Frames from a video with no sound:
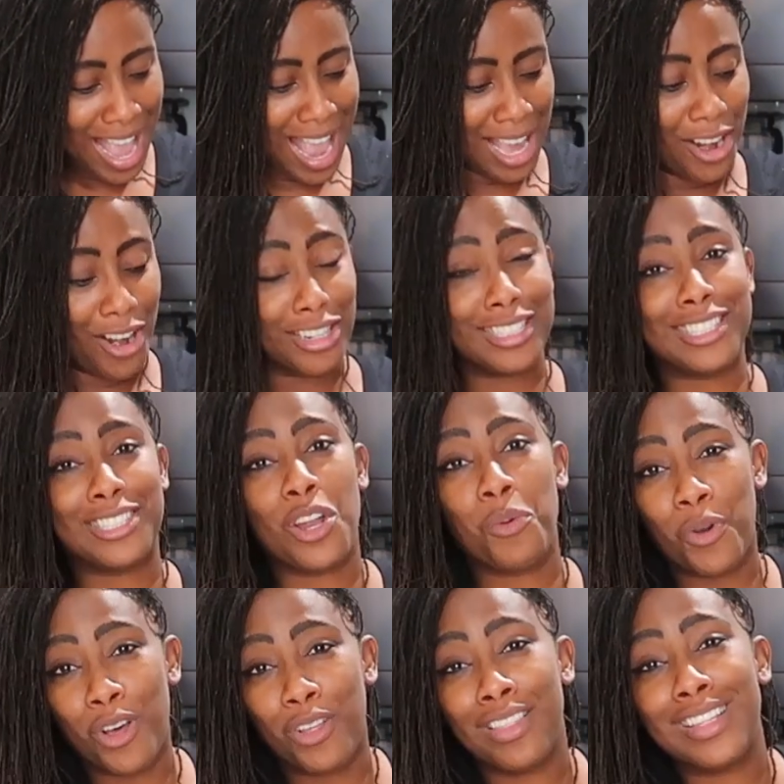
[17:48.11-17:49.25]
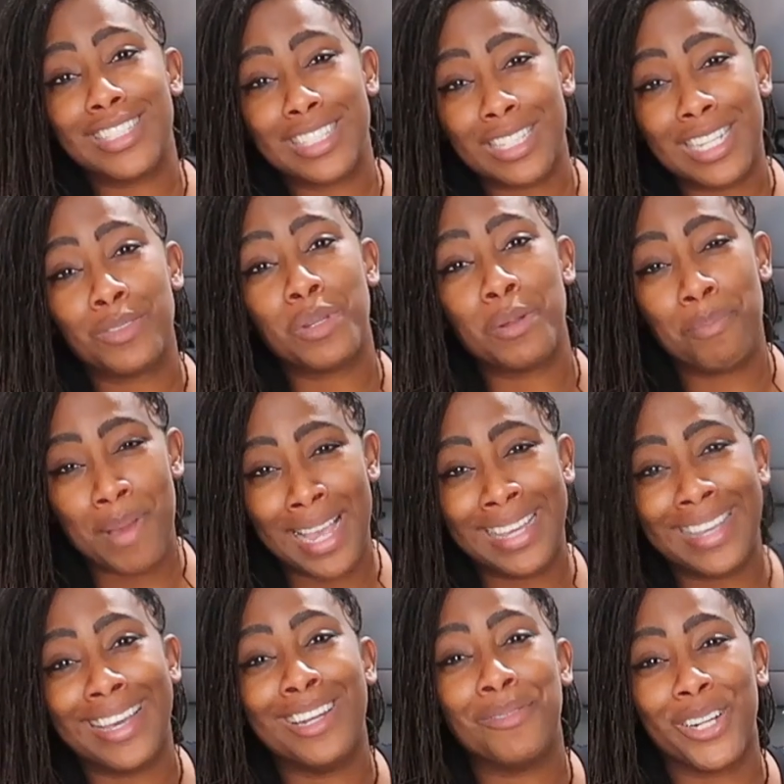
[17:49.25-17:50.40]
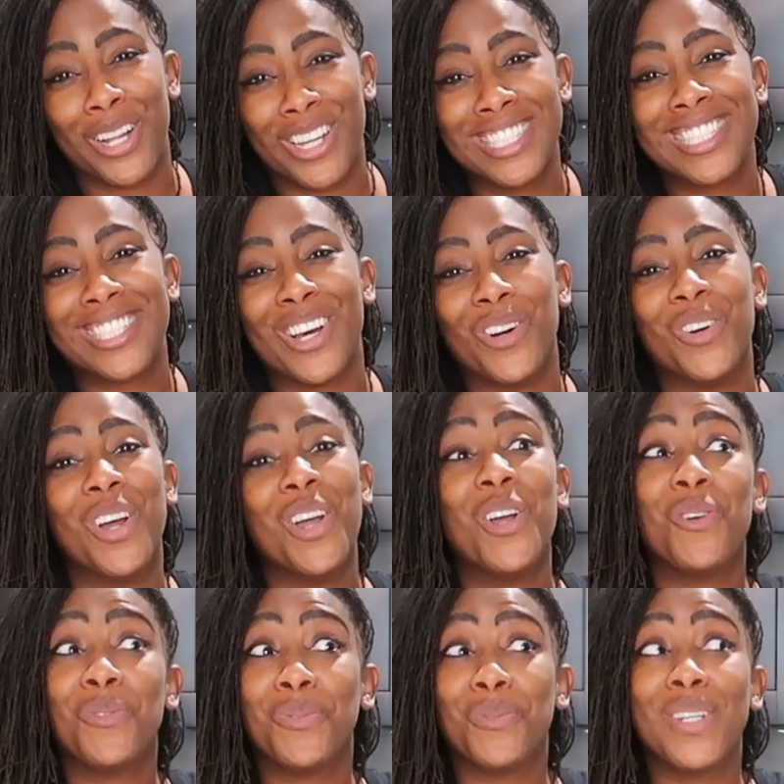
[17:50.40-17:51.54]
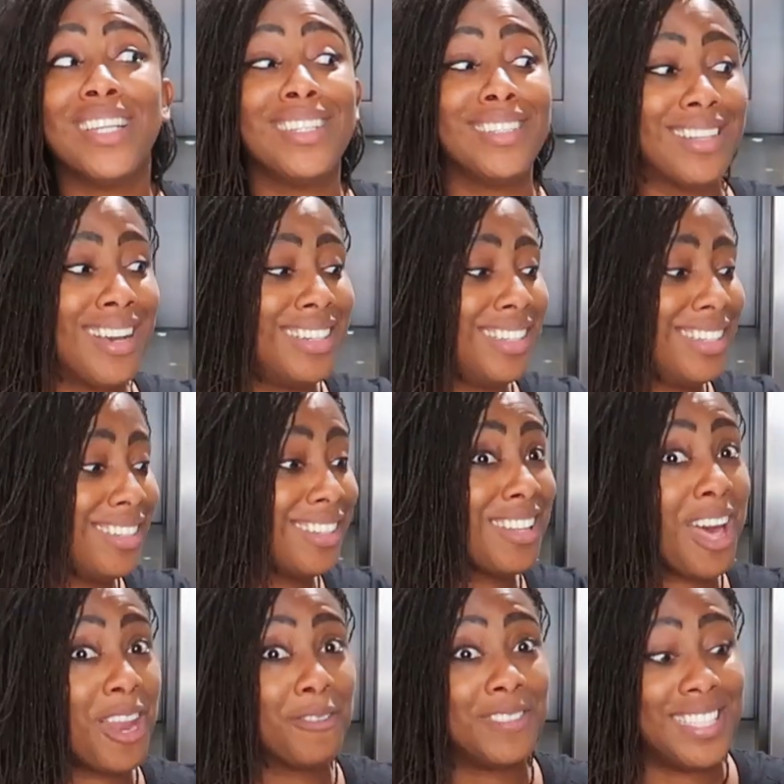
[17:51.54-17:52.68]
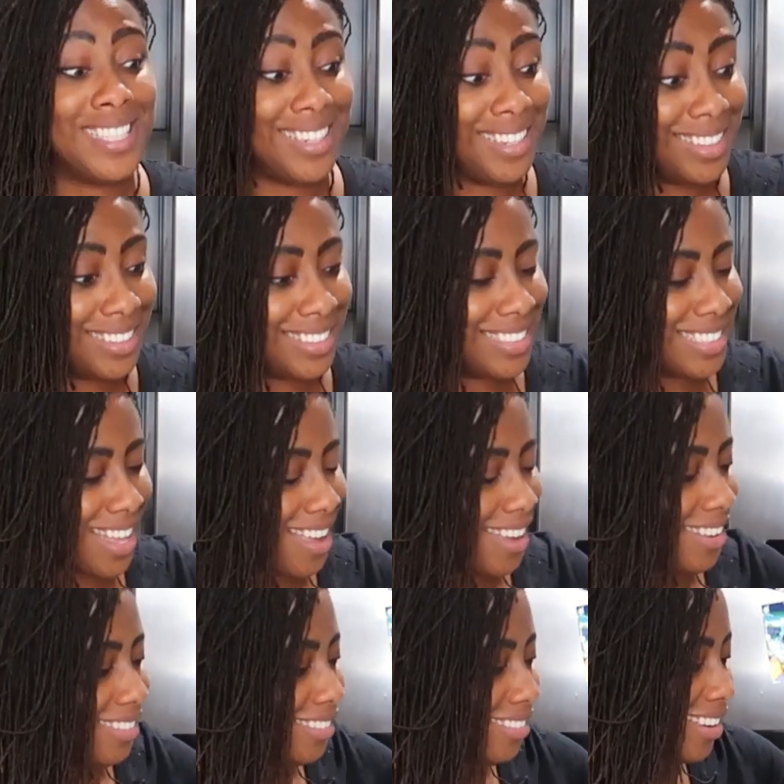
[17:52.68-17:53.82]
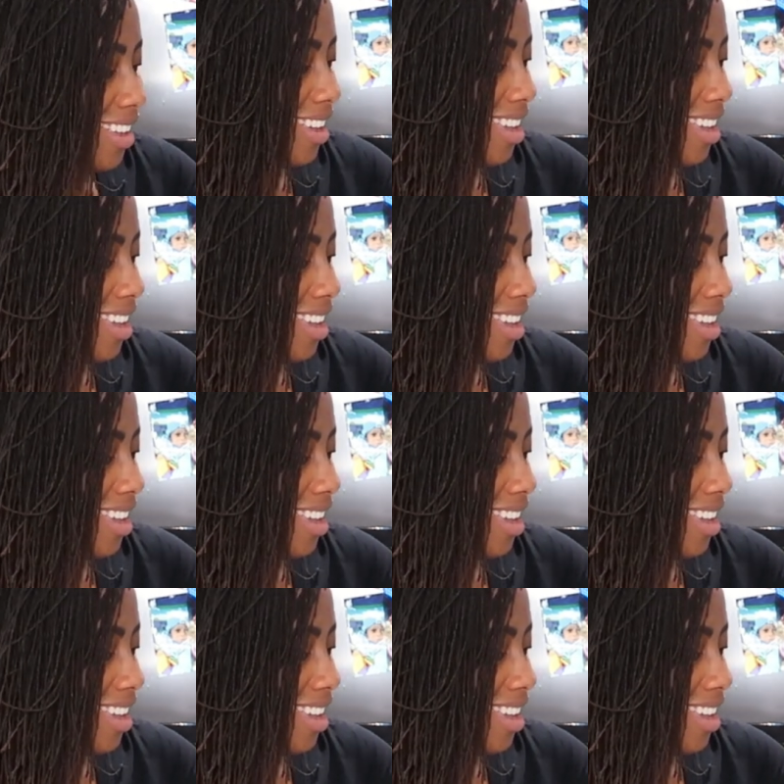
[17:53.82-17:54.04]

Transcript: And this is because we bake it, but also we eat honey in a lot of teas and